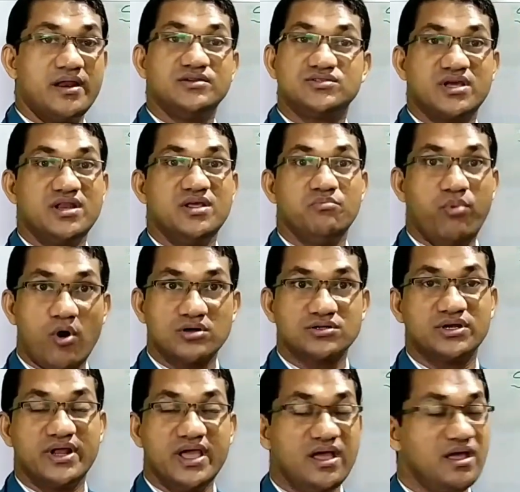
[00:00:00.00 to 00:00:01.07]
and it's an
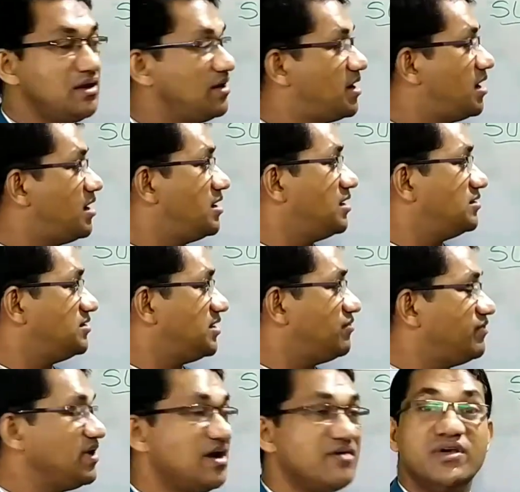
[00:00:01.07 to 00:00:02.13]
important area.
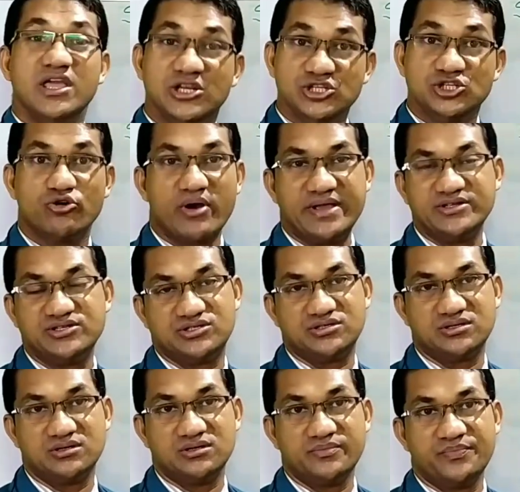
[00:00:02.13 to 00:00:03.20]
Then we have
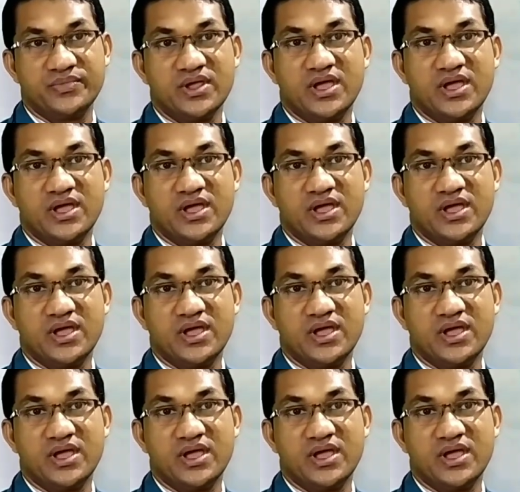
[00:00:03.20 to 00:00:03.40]
intonation.